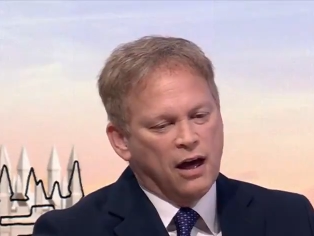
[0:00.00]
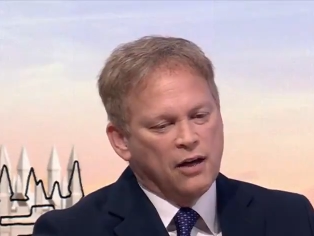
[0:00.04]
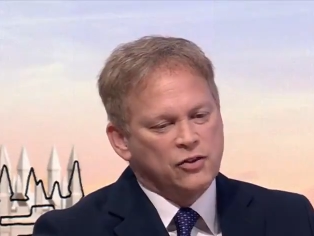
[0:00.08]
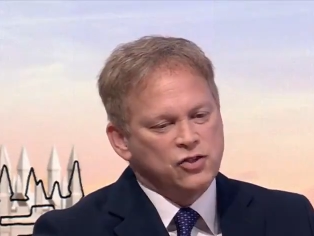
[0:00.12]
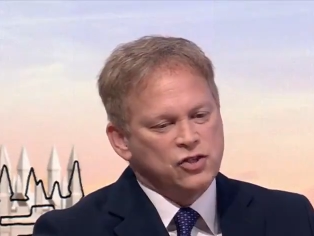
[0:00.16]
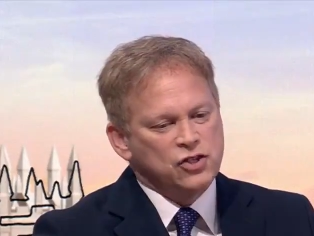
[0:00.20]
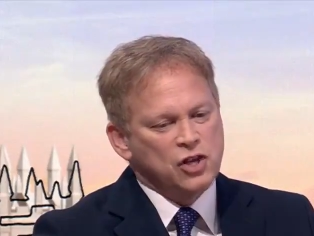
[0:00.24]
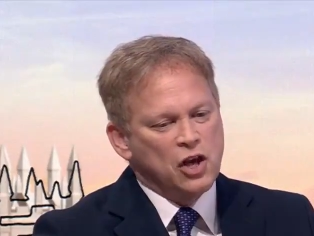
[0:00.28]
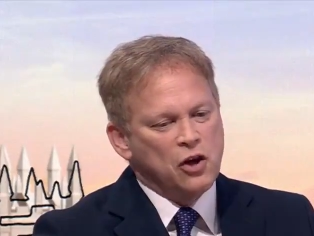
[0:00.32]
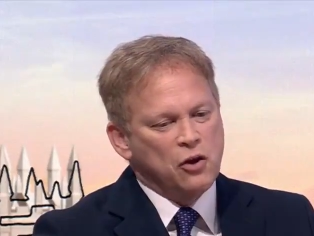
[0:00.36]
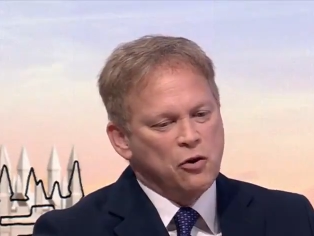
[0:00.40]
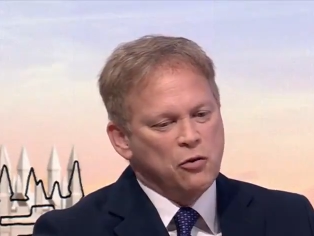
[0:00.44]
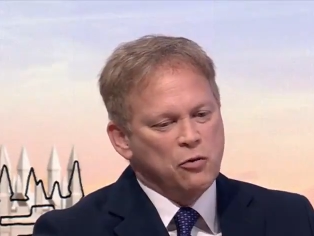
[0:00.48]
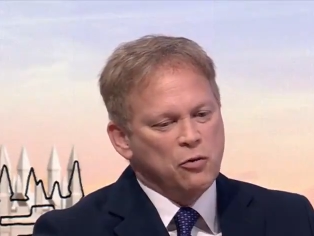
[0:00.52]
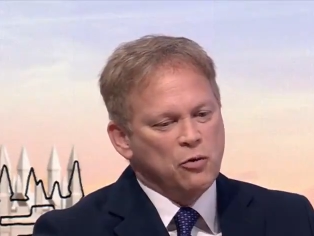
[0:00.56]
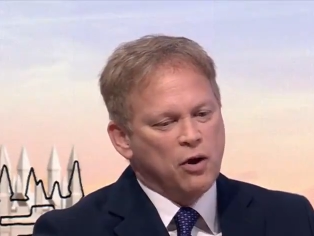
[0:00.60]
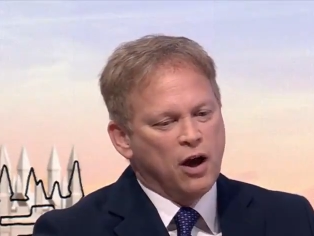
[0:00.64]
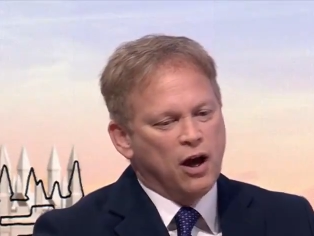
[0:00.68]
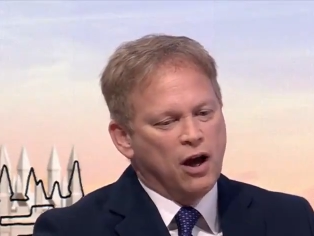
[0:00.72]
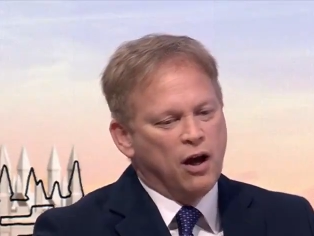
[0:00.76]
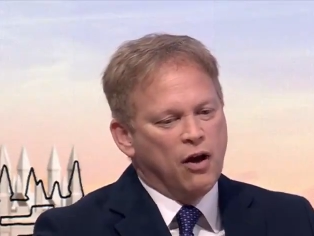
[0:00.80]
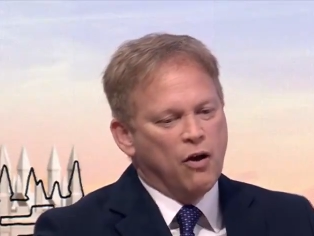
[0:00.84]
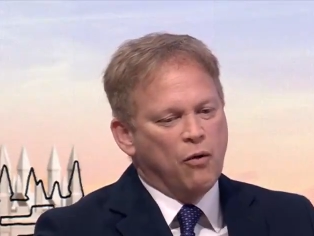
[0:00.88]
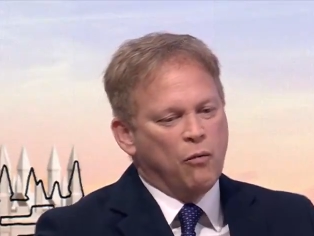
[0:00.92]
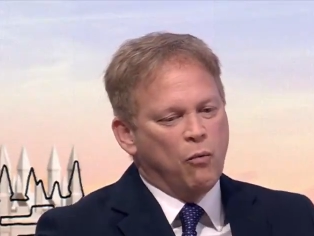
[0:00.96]
So
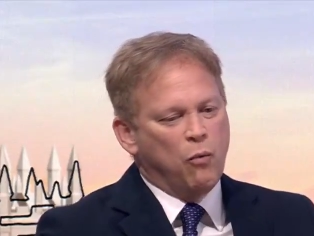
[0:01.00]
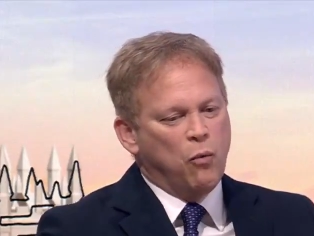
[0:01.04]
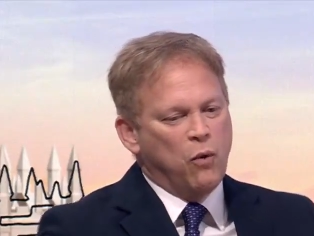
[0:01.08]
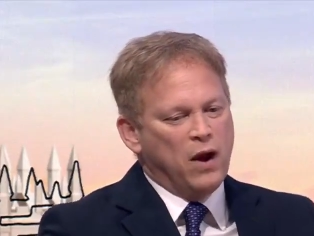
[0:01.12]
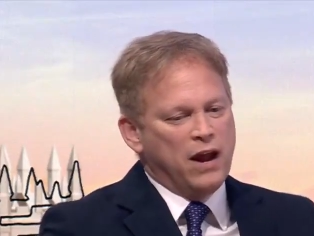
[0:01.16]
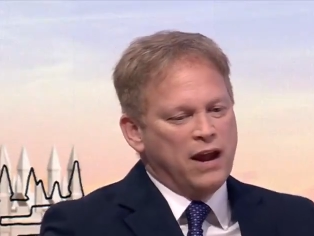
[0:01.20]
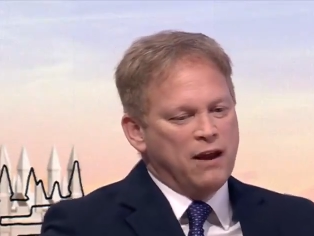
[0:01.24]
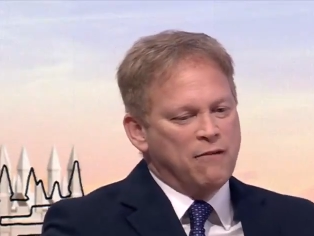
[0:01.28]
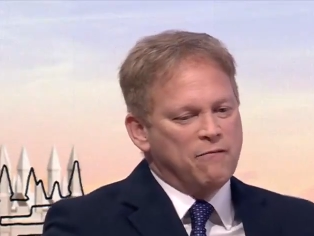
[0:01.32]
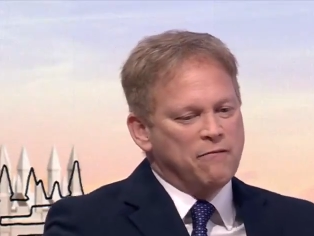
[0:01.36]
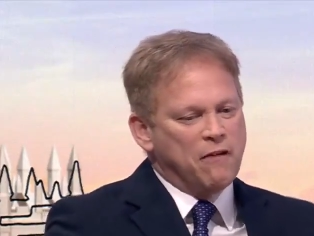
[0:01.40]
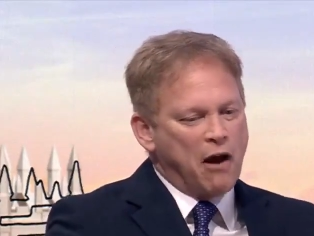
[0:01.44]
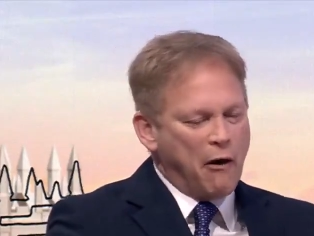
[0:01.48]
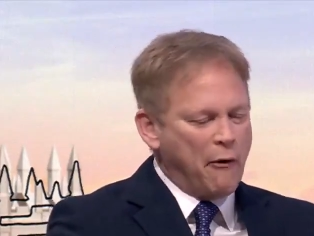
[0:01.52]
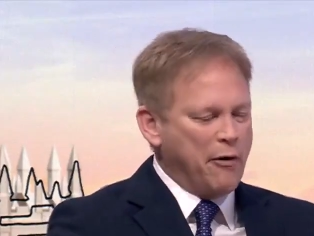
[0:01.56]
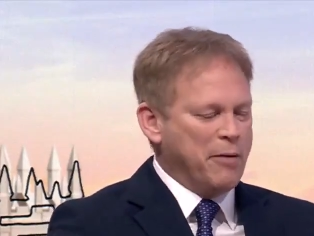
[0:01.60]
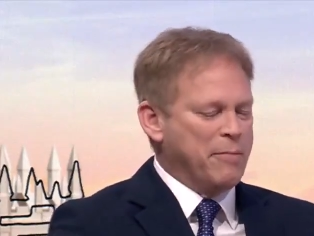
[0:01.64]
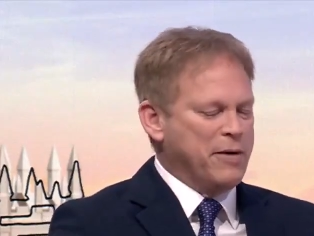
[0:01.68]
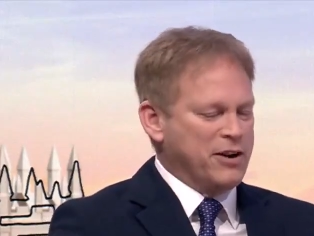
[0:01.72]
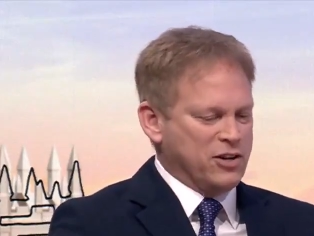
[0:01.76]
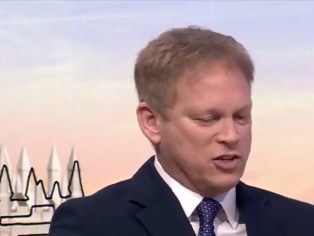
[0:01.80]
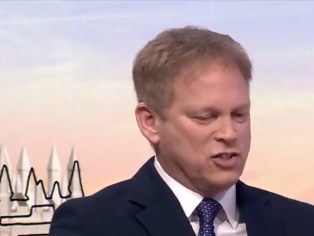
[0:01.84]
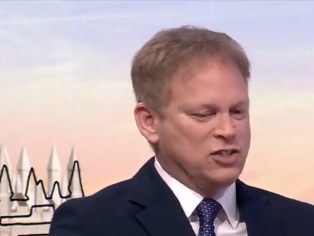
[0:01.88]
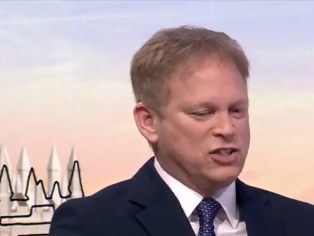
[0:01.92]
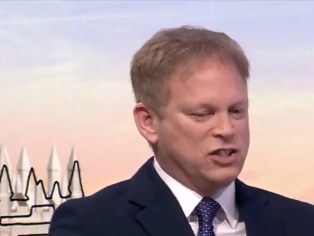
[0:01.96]
we very
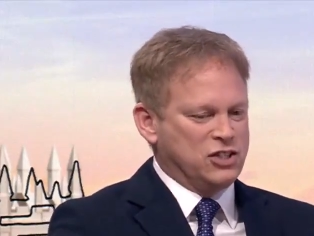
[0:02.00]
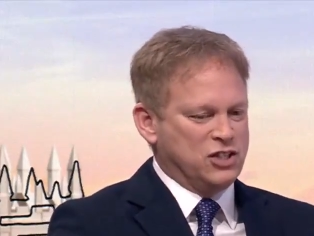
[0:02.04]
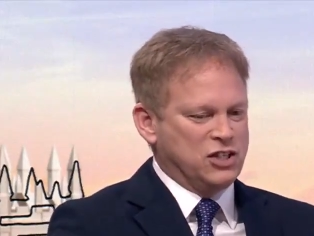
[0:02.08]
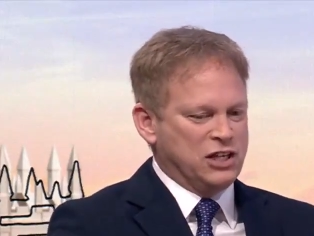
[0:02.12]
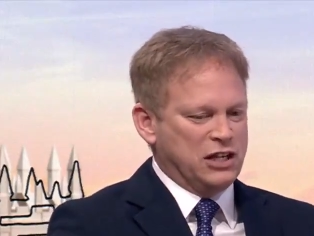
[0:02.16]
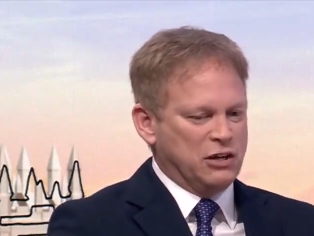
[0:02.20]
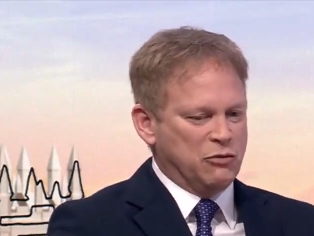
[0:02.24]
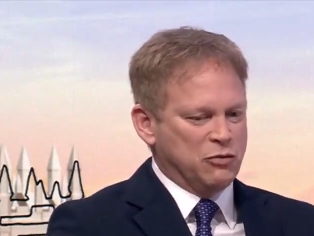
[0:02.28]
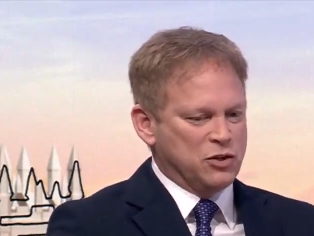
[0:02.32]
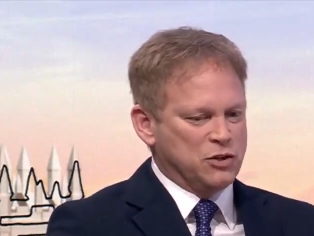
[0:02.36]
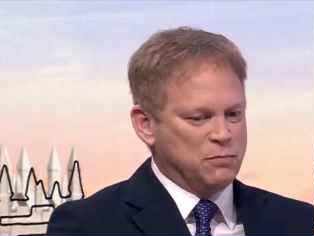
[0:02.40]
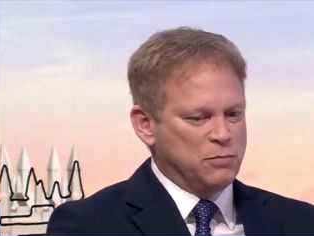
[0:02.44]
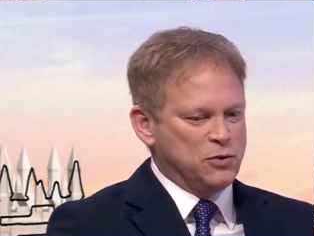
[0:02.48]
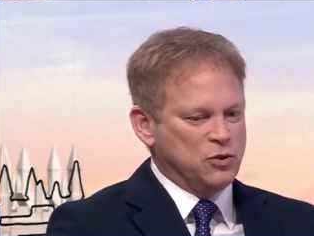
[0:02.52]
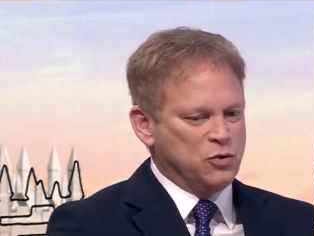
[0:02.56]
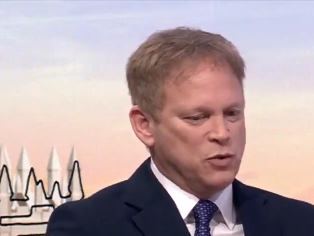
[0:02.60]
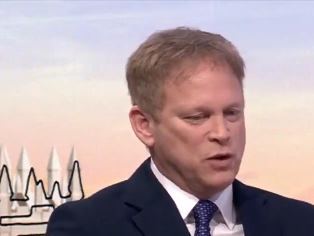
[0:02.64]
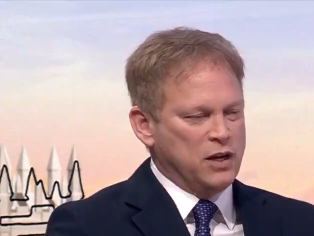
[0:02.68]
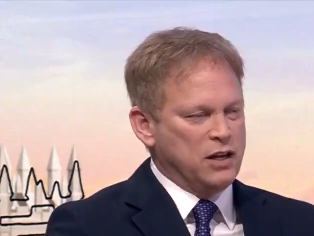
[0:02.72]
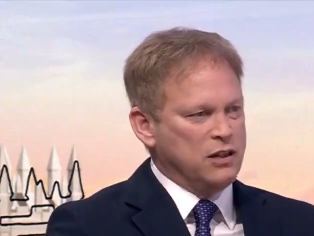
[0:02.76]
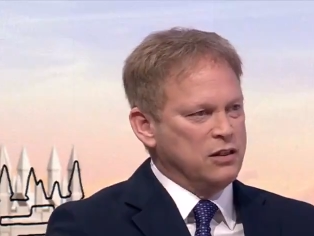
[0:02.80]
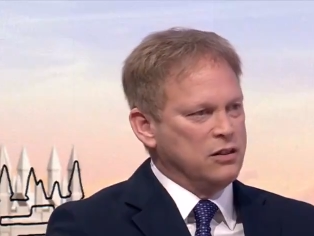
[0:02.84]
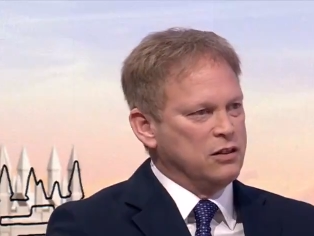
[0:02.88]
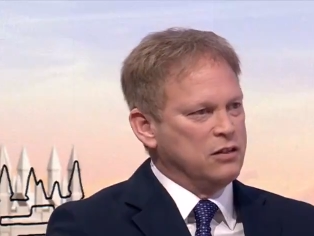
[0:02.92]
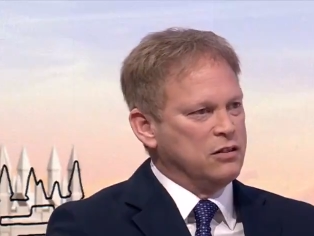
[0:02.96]
much distinguish
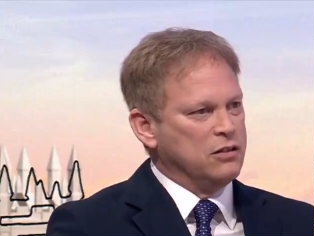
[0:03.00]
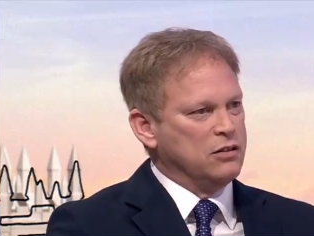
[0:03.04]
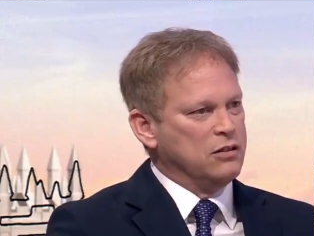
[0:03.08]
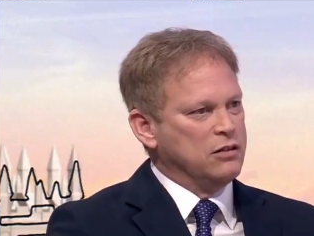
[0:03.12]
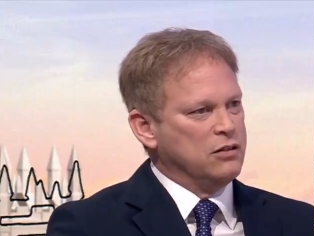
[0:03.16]
between